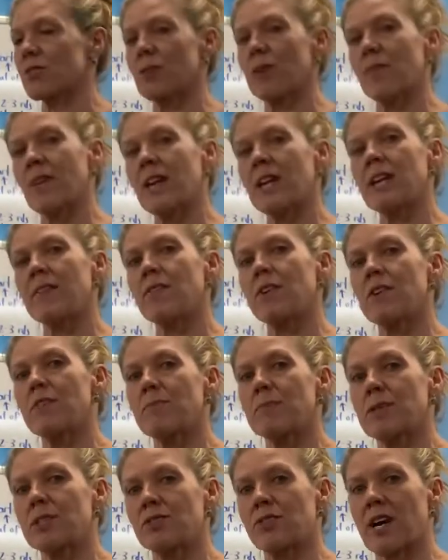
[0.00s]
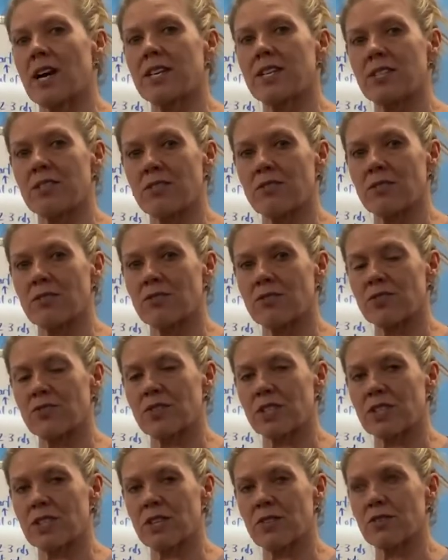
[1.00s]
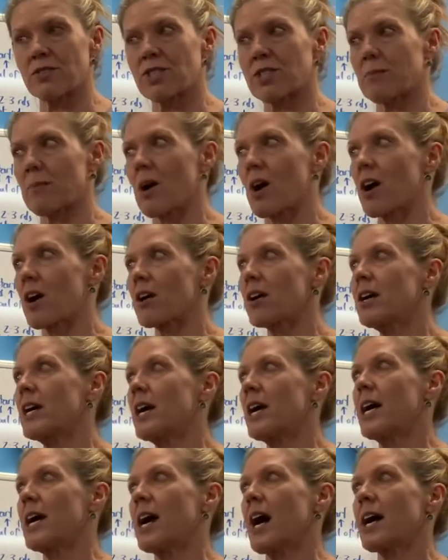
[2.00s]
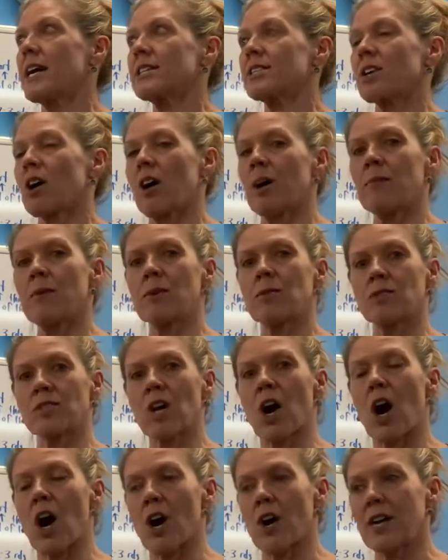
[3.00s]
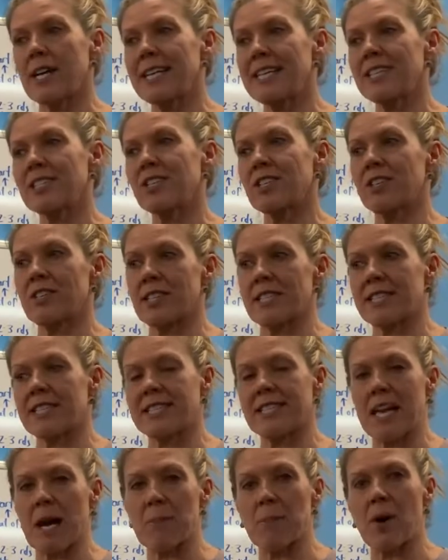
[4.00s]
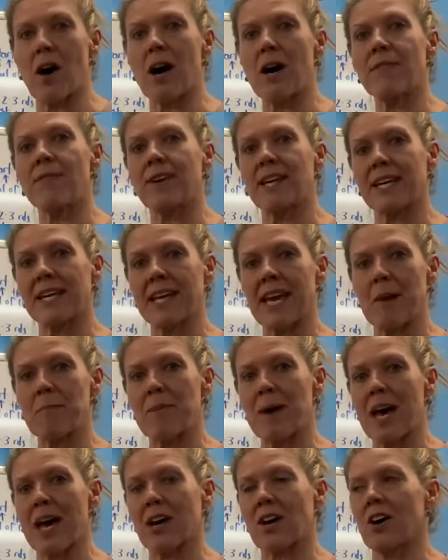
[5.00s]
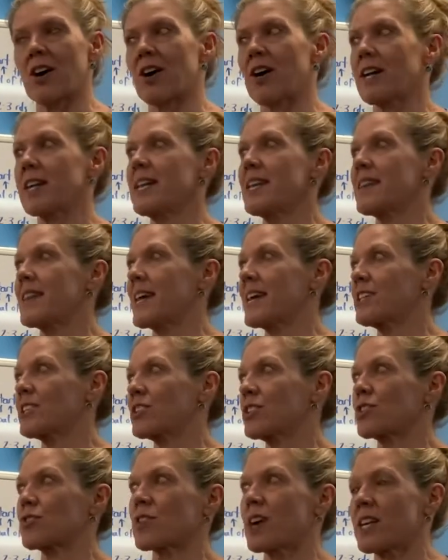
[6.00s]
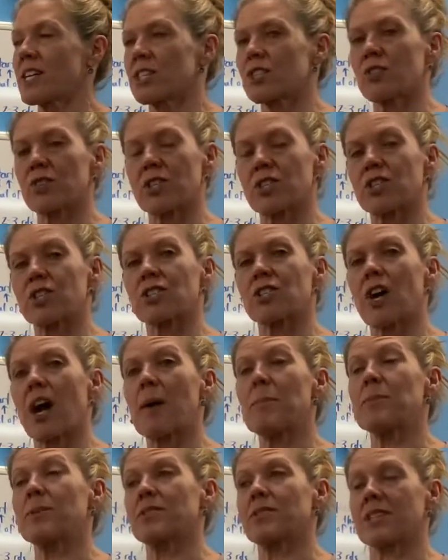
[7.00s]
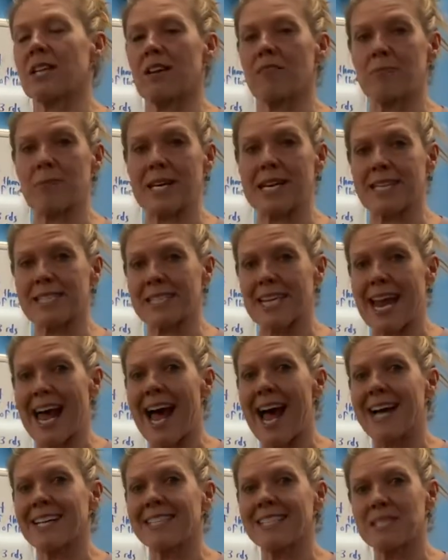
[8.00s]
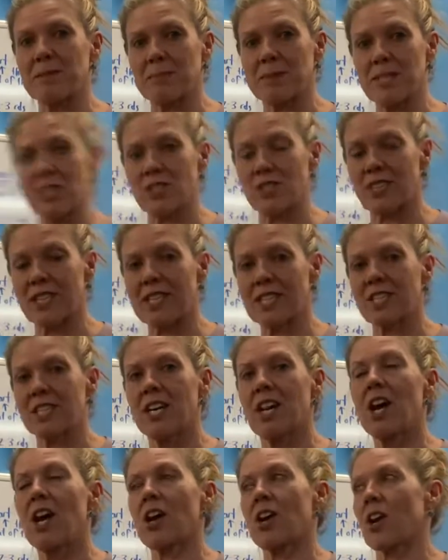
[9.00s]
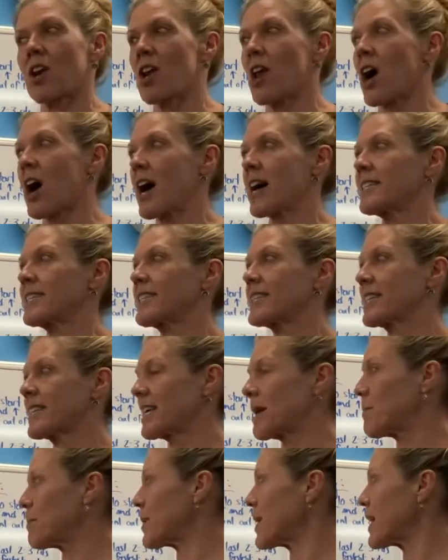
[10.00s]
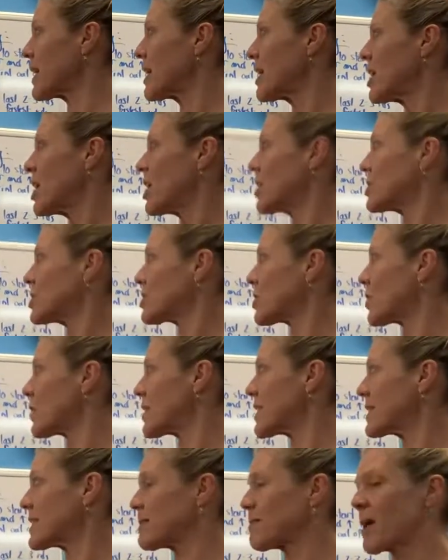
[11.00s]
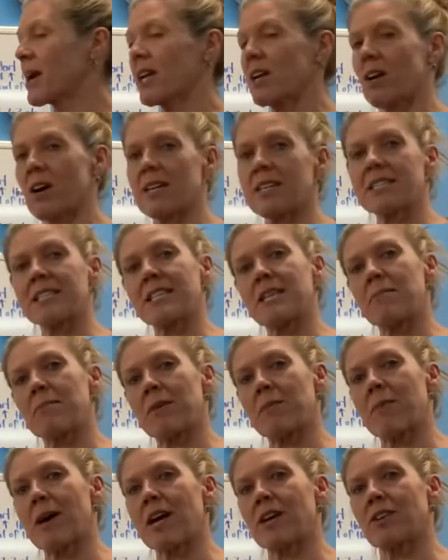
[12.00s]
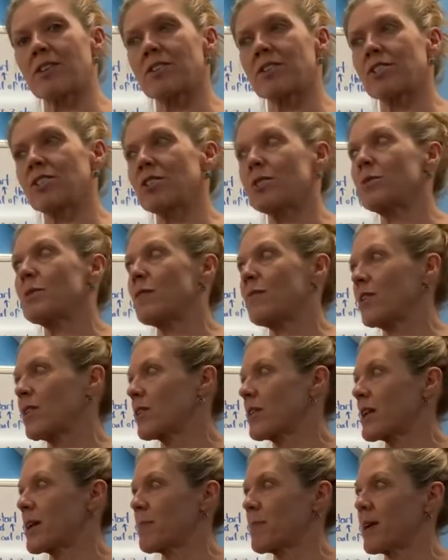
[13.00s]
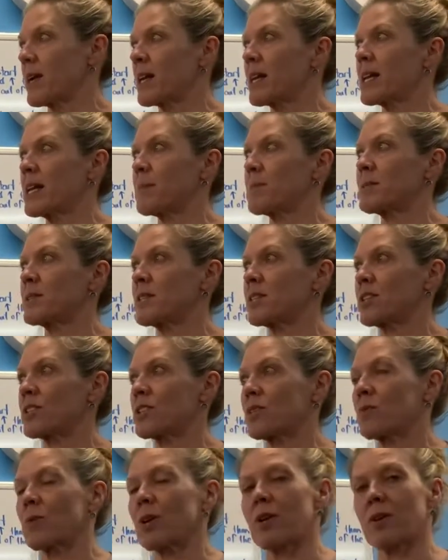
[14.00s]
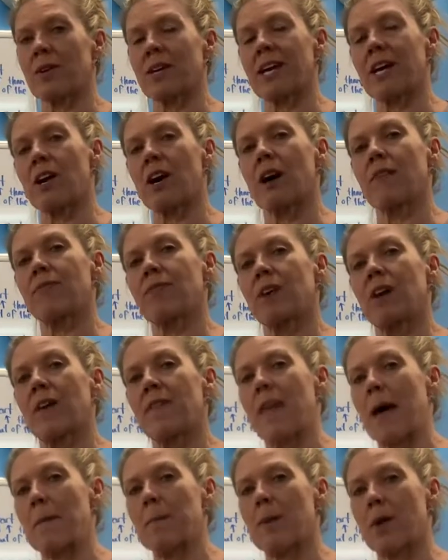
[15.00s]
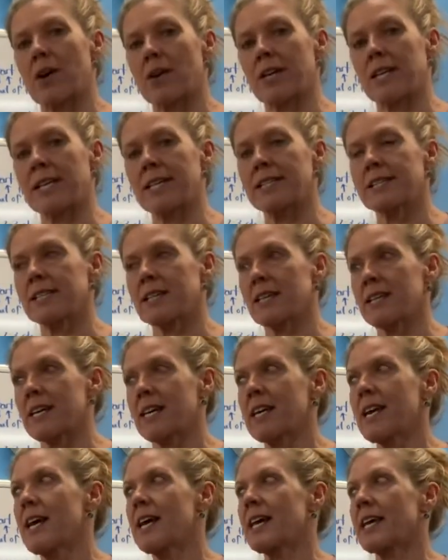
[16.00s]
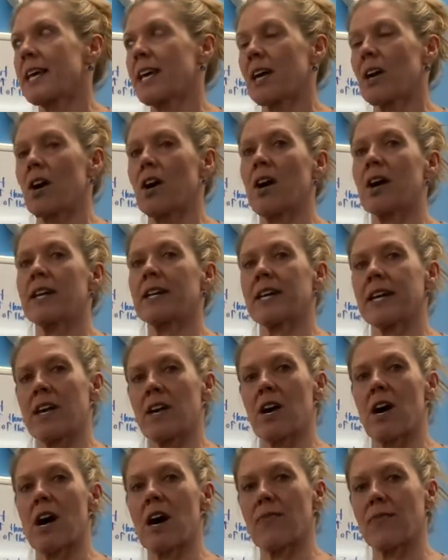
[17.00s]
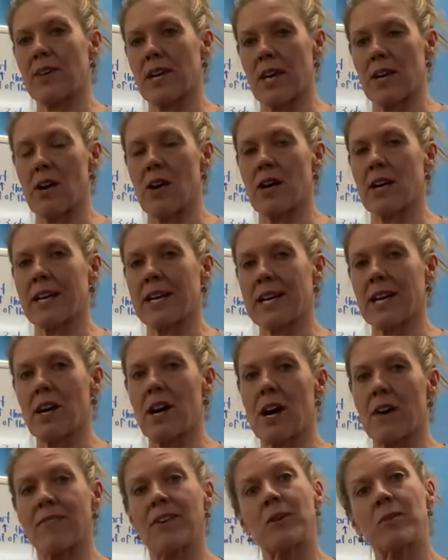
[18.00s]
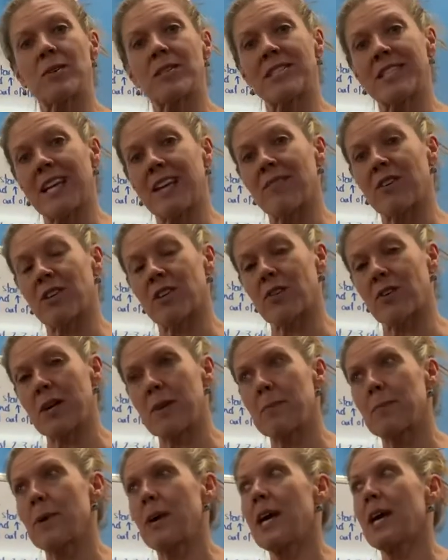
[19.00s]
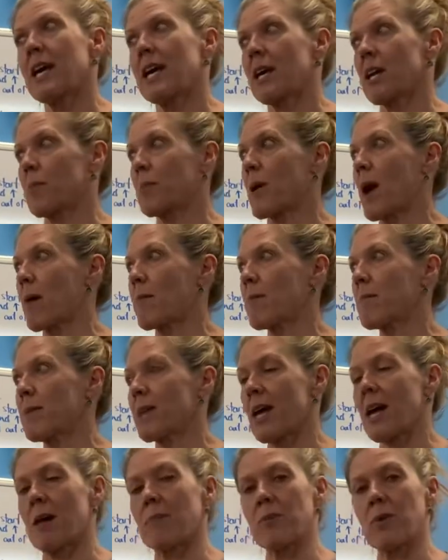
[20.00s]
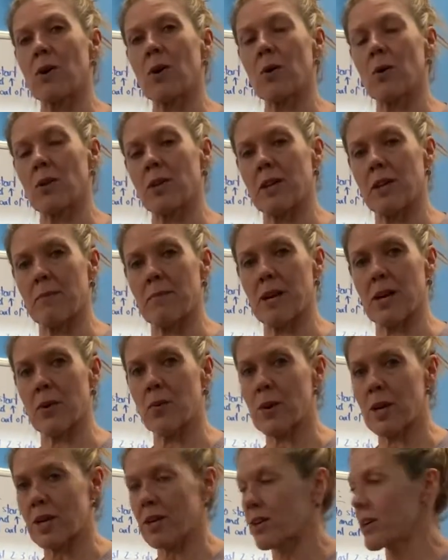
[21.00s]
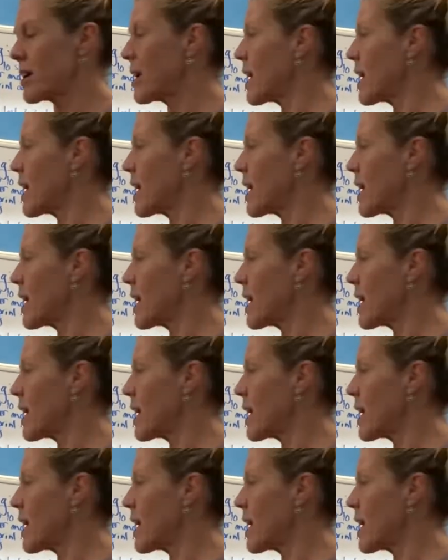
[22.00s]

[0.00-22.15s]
So if any of you have been trying to do those strict toes to bar, it's almost easier to step off and get back on than to try to sort of stop yourself, because it has to be strict, not kipping. So this might honestly be better too if you're in a position where you can get off and on that bar easily. Get on, get off, get on, get off. It will save your grip. It'll probably help you go a little bit quicker.